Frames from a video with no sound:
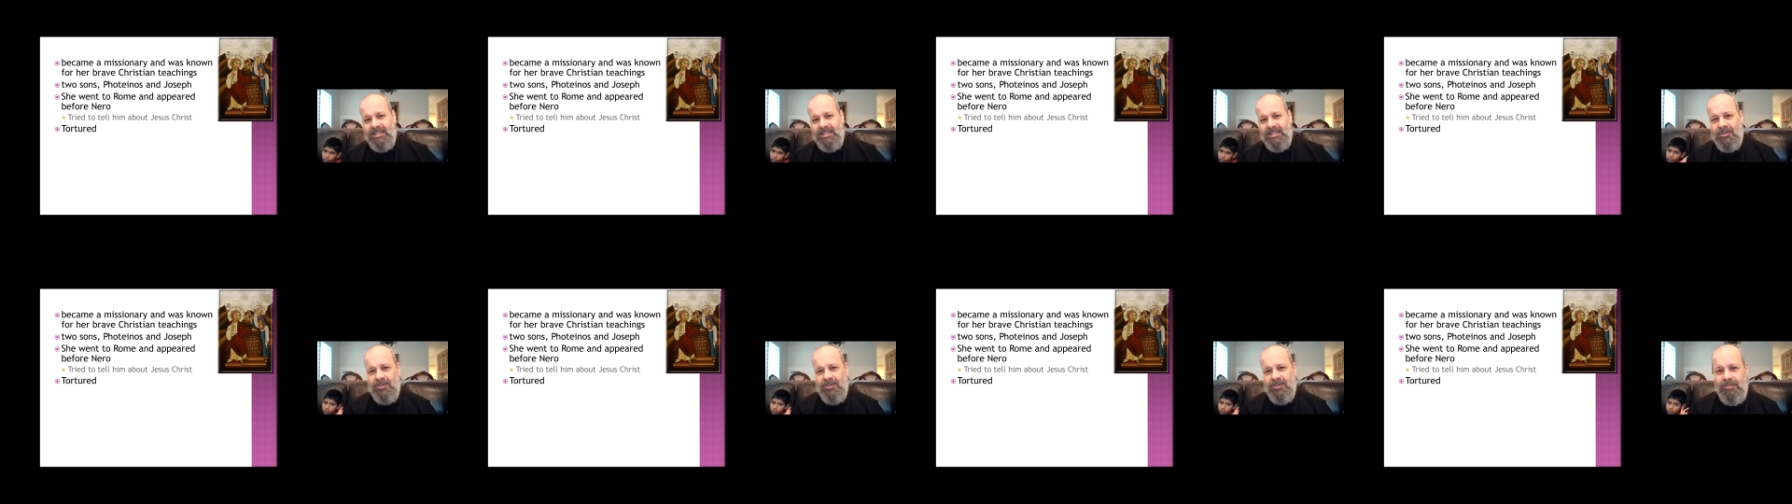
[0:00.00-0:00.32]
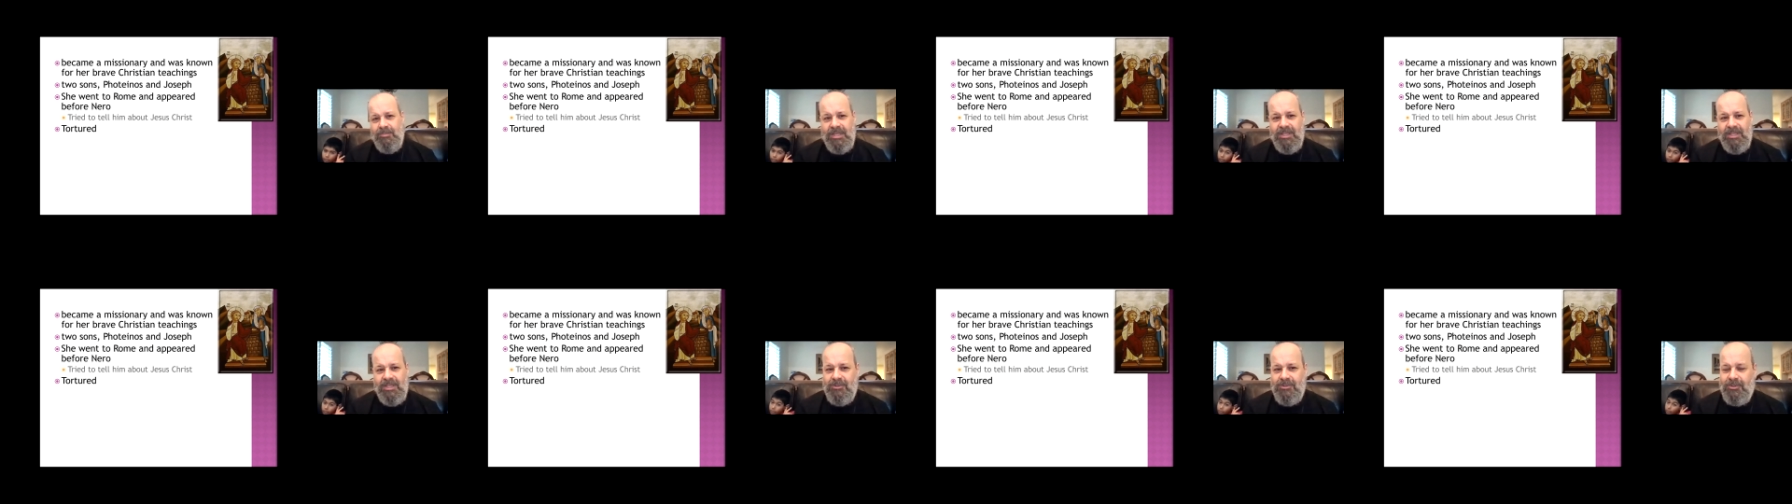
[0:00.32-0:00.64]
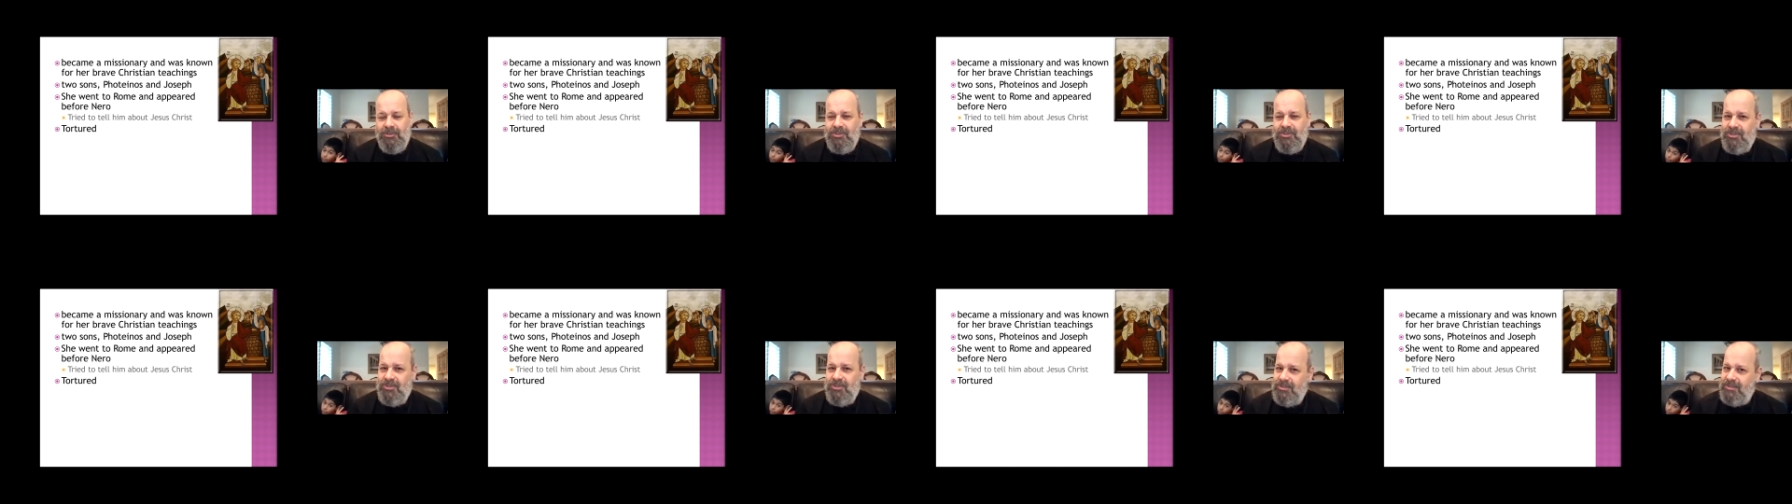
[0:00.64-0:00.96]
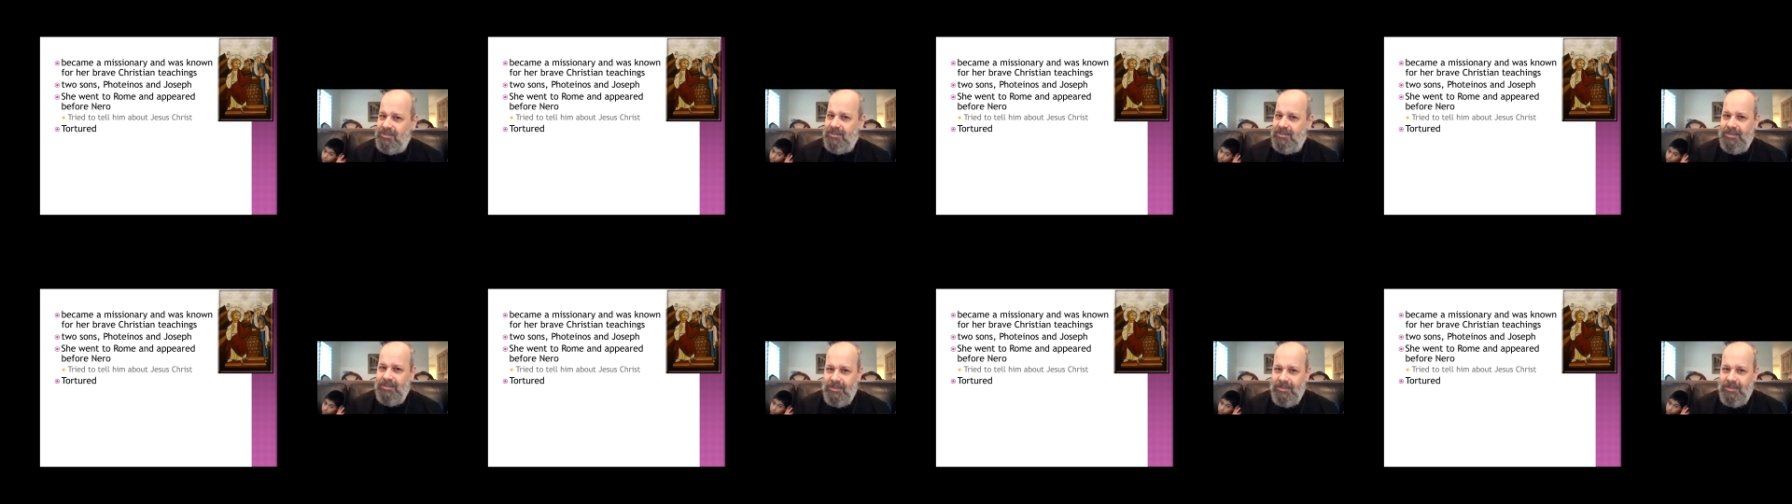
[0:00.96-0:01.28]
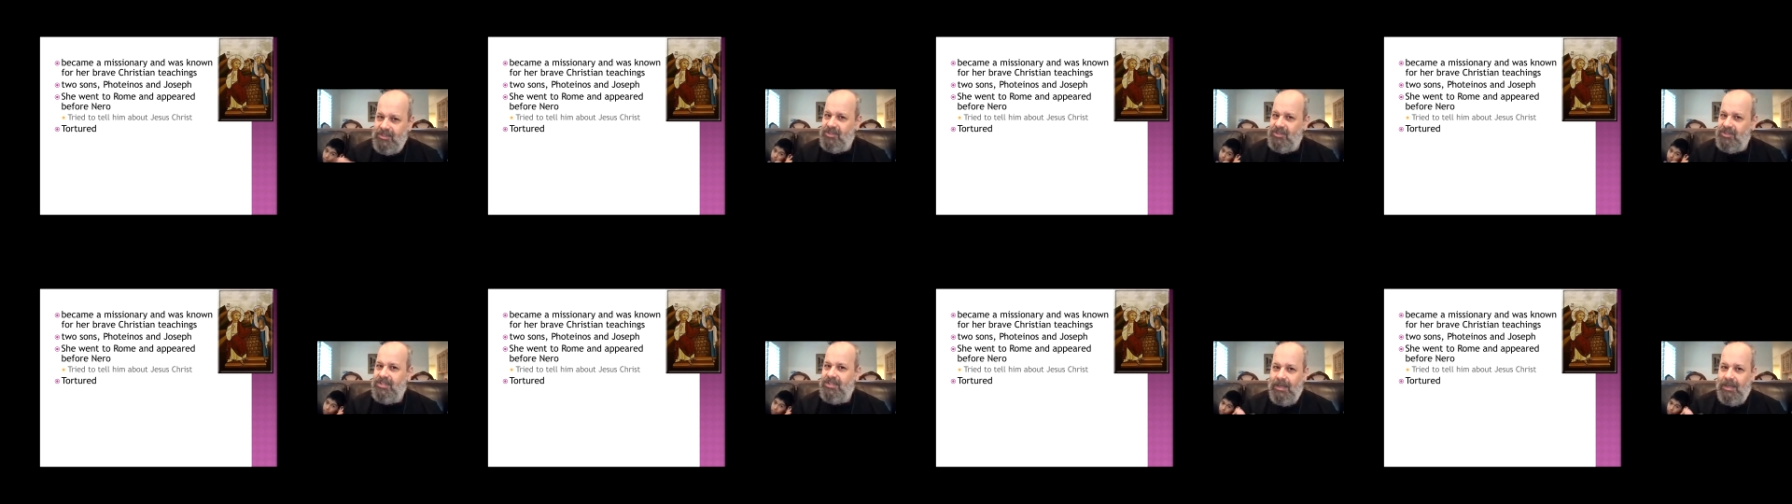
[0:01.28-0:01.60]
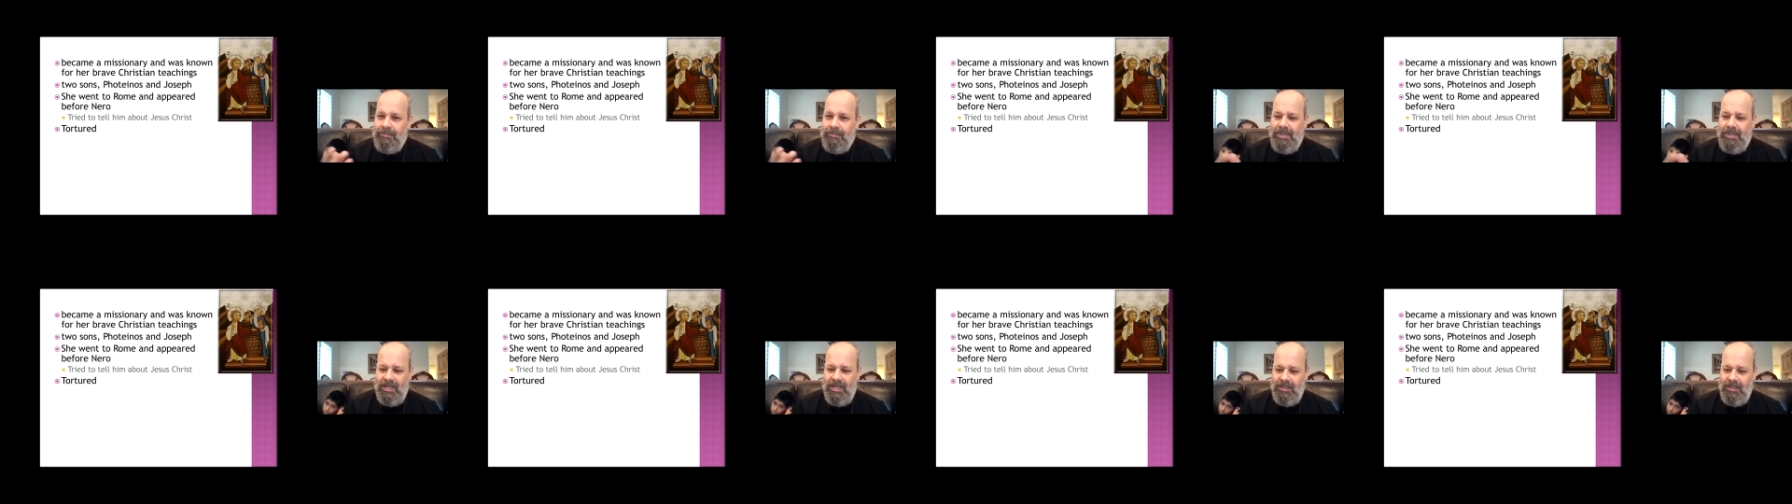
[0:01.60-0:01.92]
those being tortured just
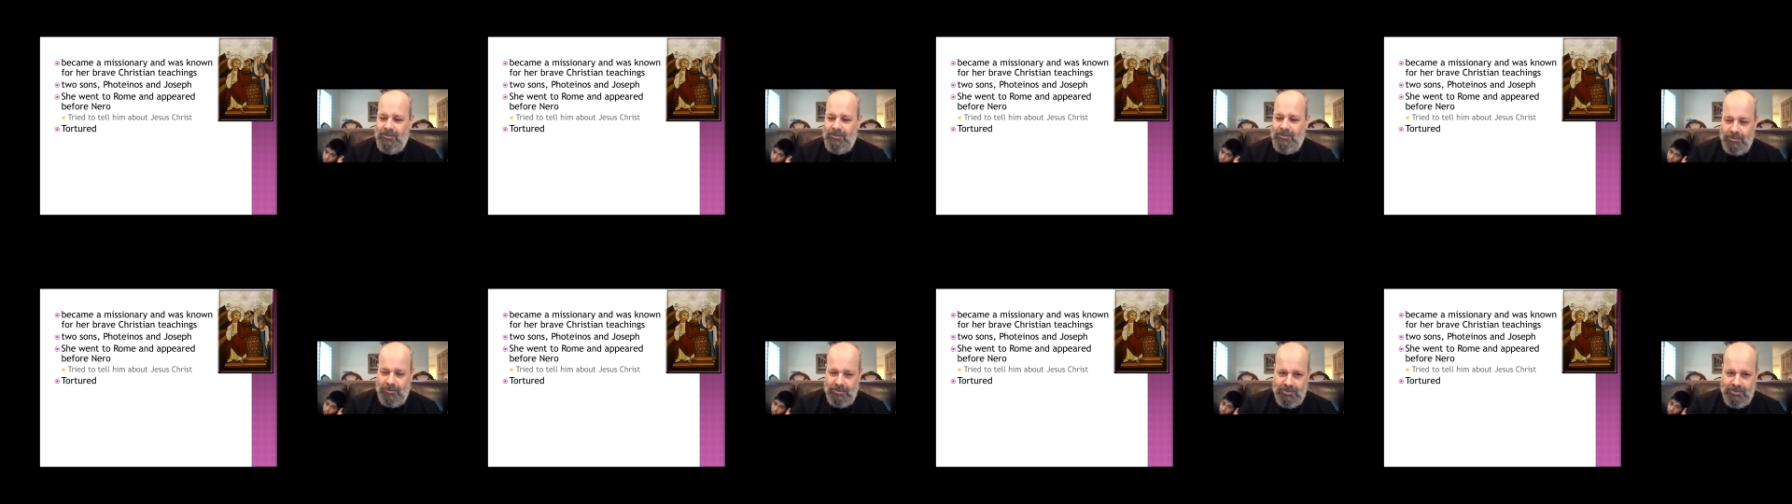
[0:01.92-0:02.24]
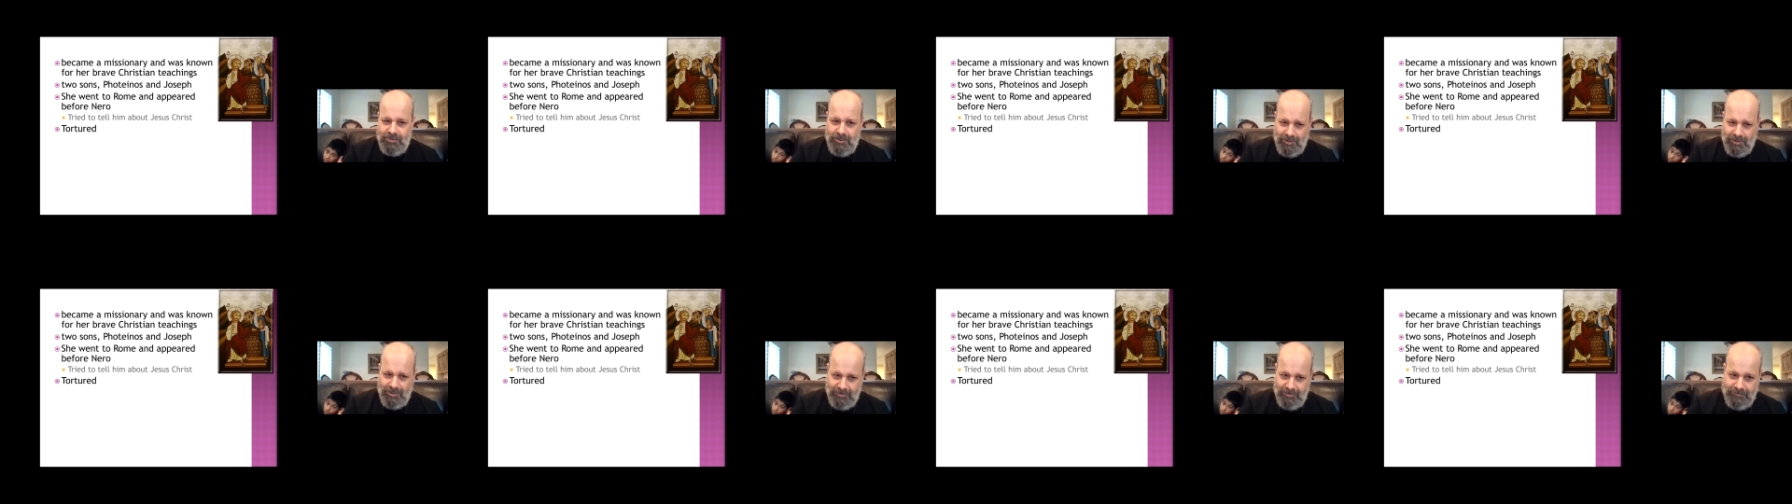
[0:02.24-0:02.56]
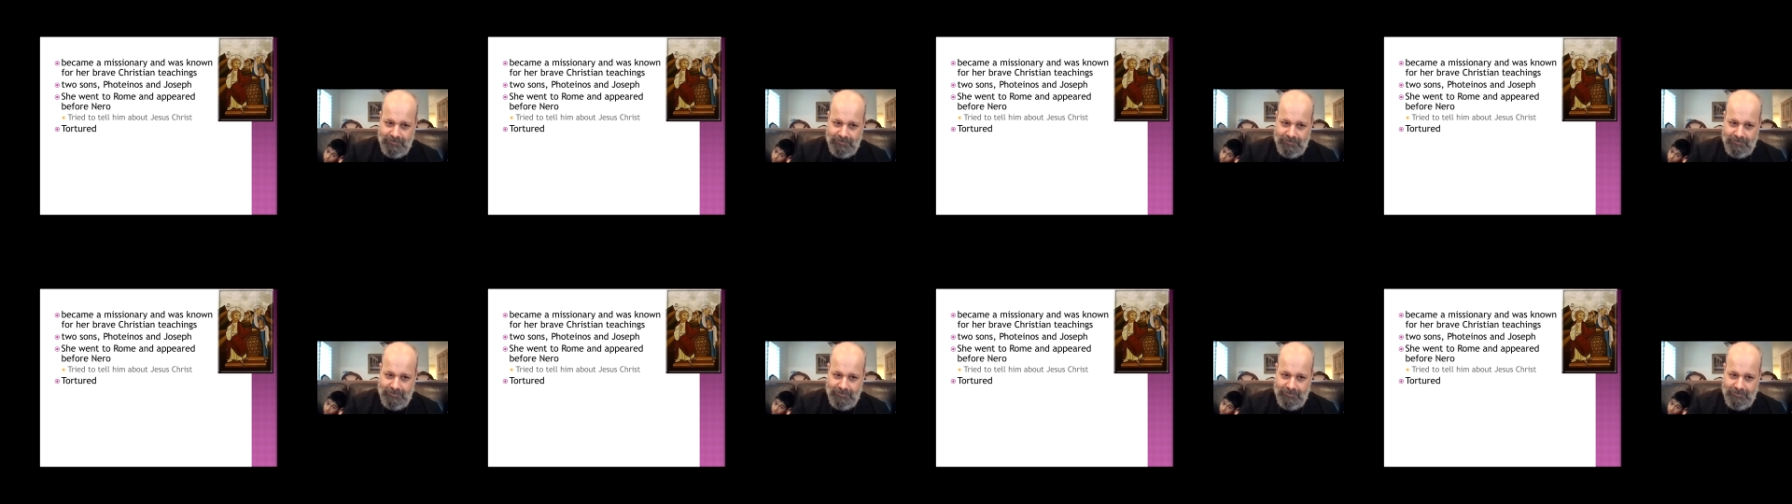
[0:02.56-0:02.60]
kept getting tortured.